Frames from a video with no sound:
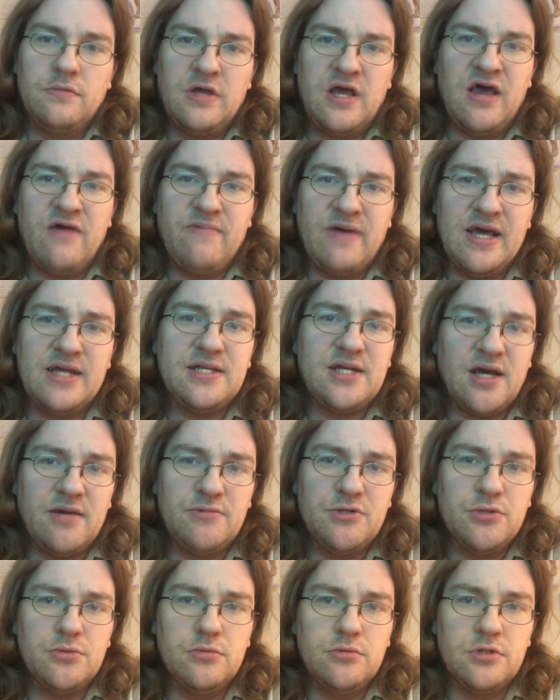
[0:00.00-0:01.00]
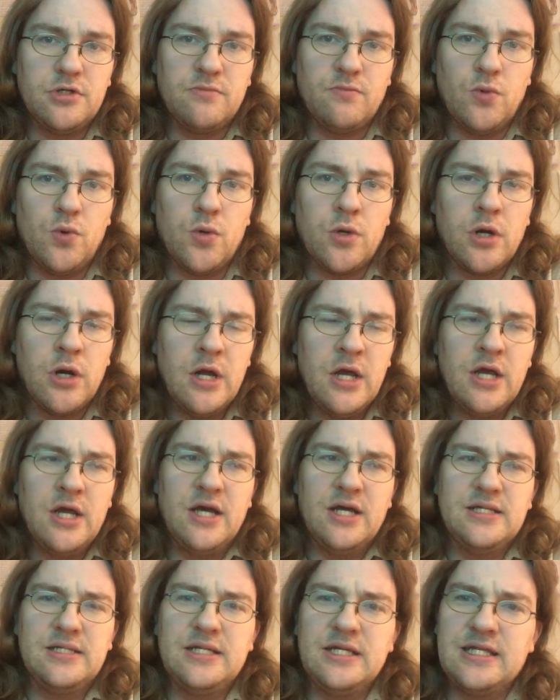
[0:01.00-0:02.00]
have had time to look more,
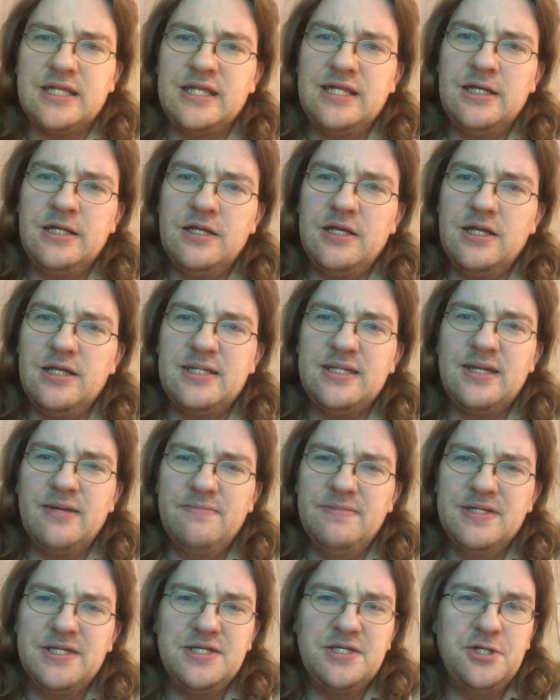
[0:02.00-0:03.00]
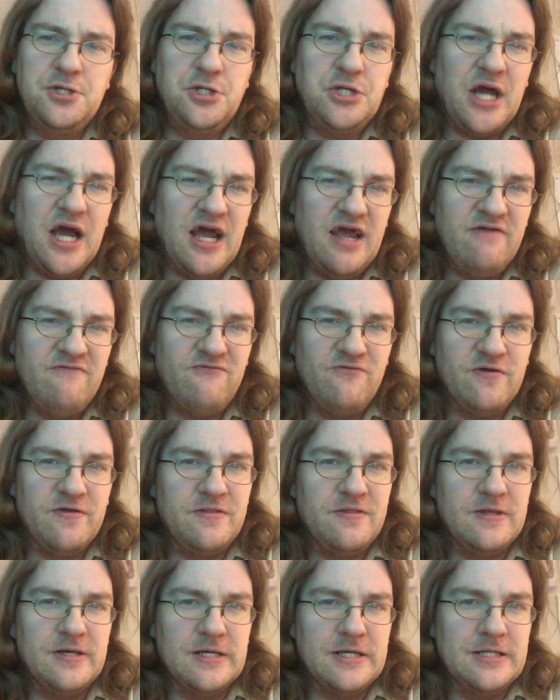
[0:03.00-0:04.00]
I was like, something doesn't jive
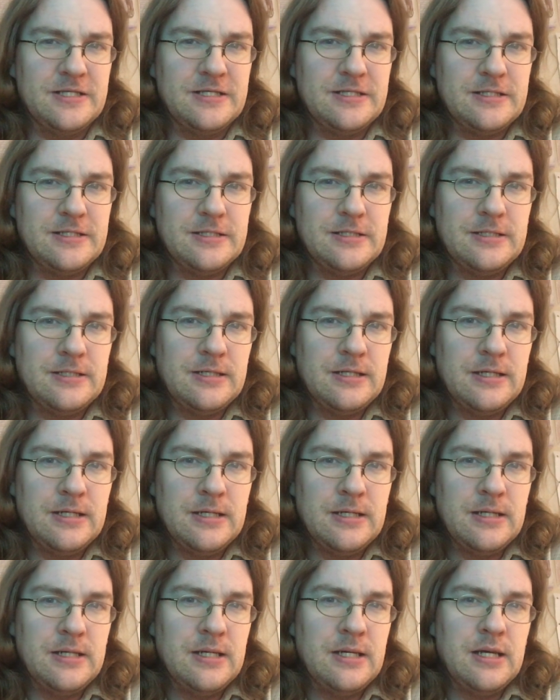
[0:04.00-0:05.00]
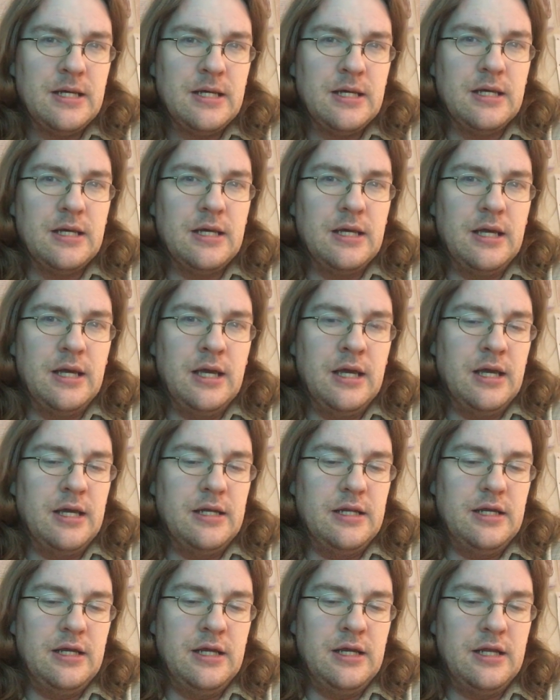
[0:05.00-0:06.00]
with this.
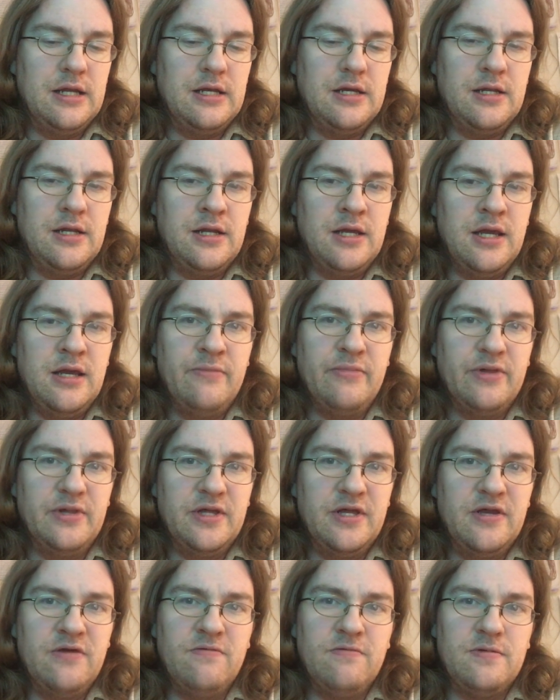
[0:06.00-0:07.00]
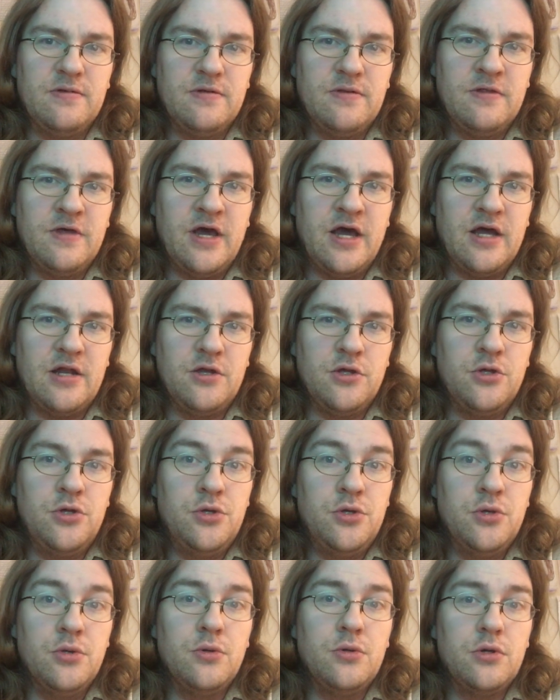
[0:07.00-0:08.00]
And in it, he believed that
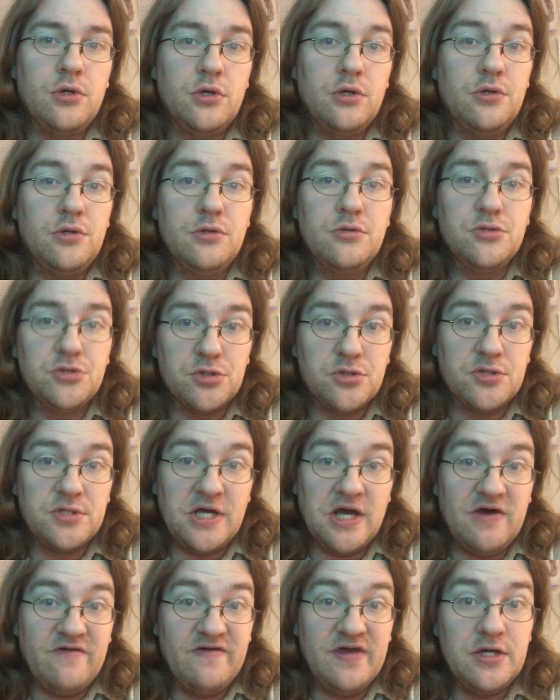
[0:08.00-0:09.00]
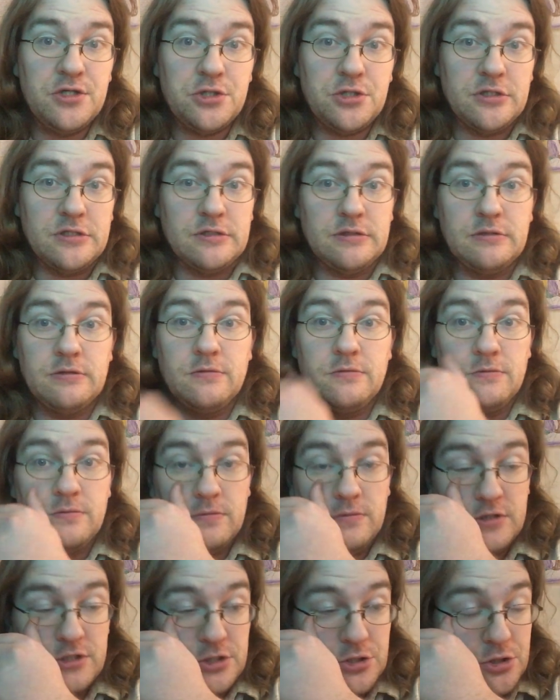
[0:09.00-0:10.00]
you could lose your salvation,
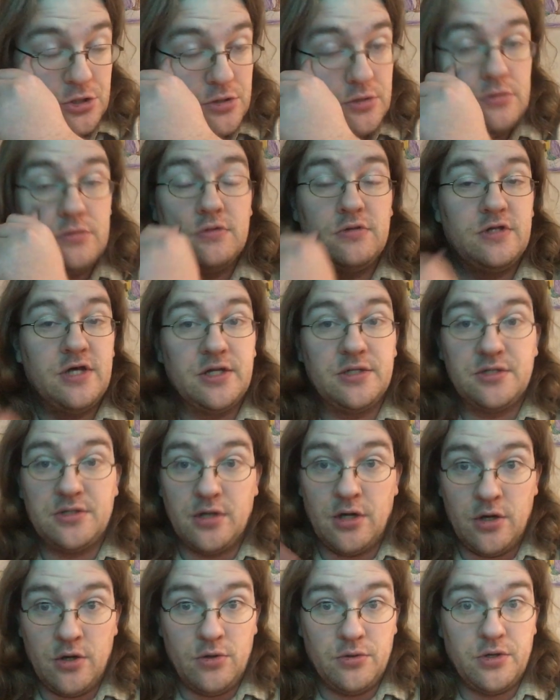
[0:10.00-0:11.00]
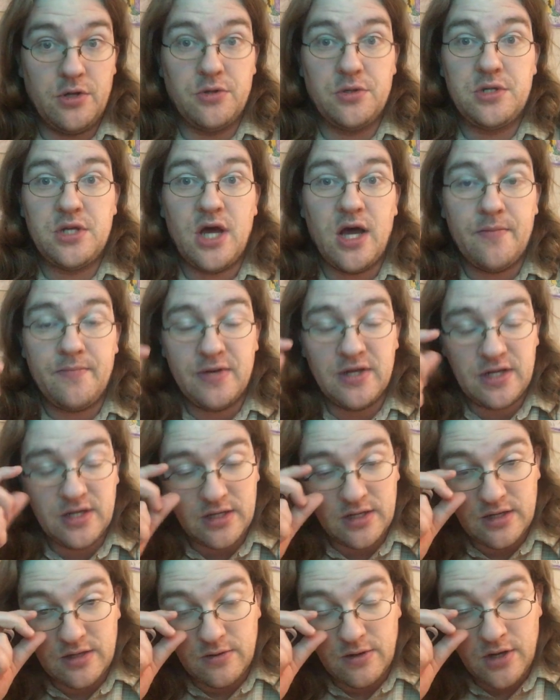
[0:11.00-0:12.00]
which that's a whole nother topic,
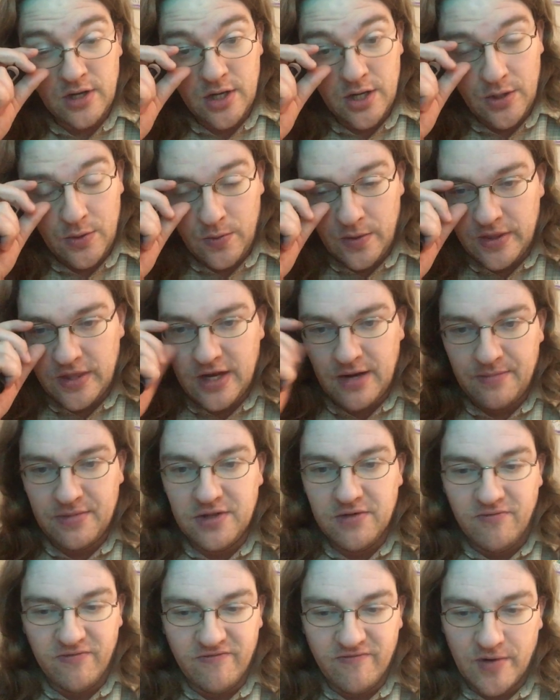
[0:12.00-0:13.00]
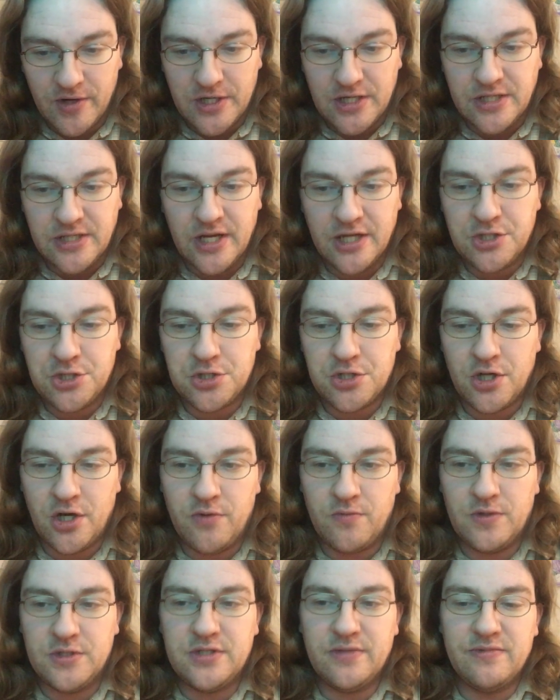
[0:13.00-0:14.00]
and one that I believe we've already touched
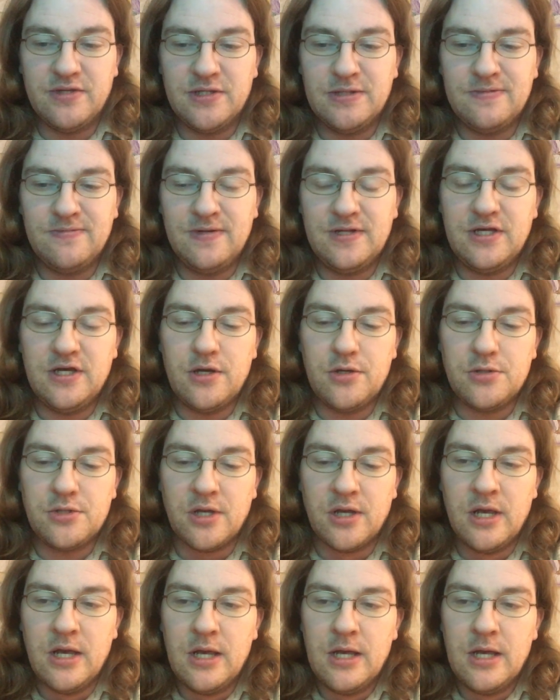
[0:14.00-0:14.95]
on with some of these videos.